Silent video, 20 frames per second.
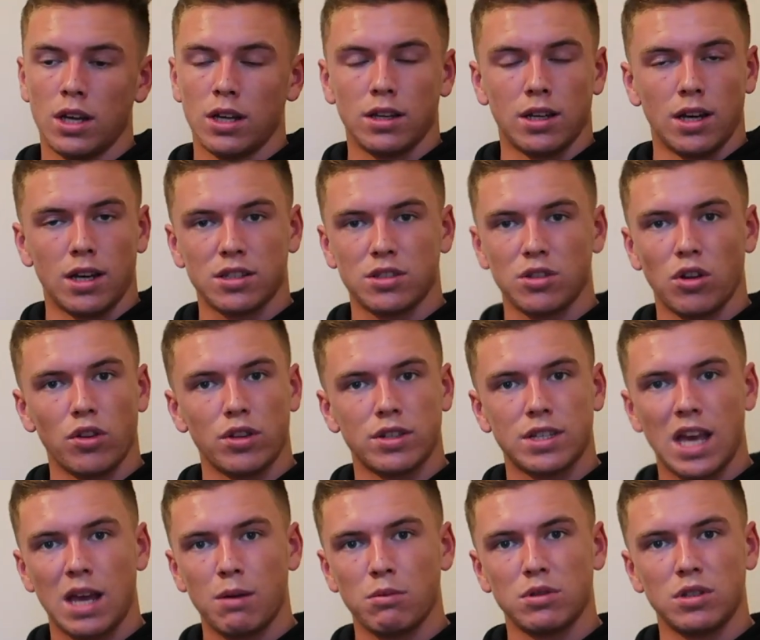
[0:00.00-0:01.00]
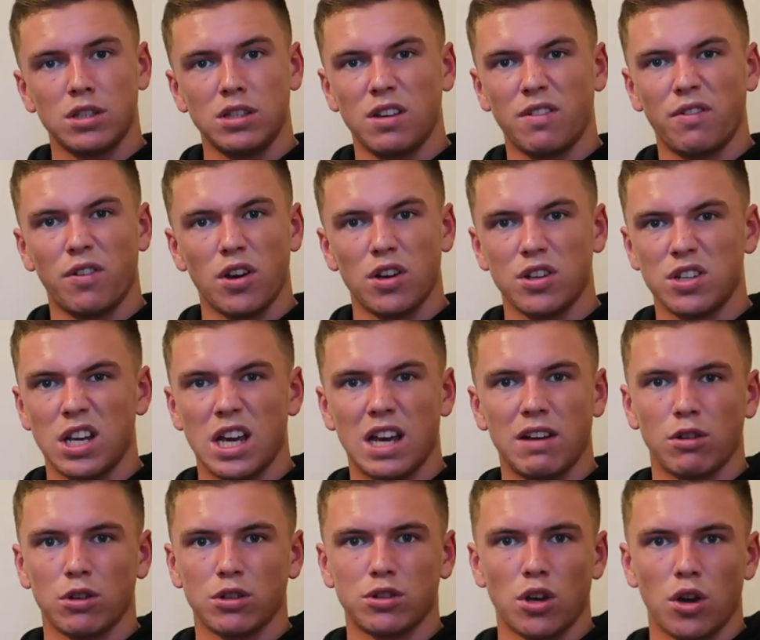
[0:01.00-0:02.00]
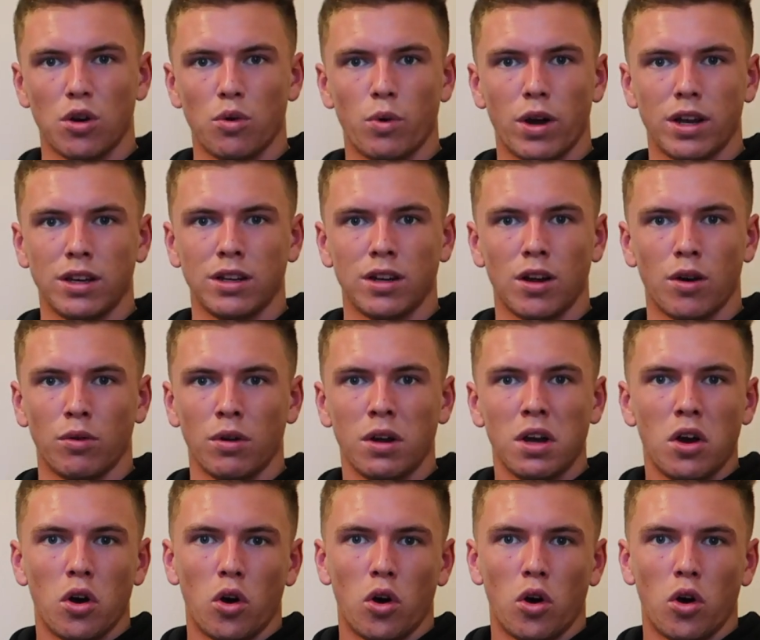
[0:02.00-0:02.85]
You know, it's not the same as in your first year or so, when, you know,